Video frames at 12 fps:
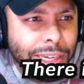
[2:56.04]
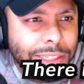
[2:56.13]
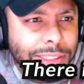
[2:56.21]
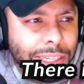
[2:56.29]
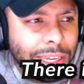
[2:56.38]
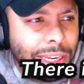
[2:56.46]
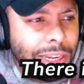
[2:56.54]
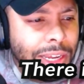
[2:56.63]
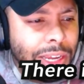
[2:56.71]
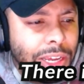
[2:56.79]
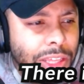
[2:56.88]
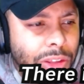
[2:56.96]
I said,
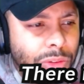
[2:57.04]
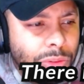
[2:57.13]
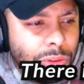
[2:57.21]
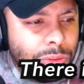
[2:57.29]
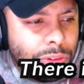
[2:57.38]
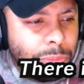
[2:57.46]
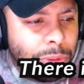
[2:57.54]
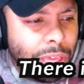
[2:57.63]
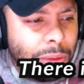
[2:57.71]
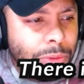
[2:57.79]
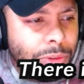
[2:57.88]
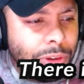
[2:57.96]
you used to be
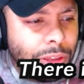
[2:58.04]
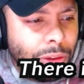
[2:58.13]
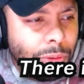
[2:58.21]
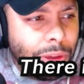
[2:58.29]
able to go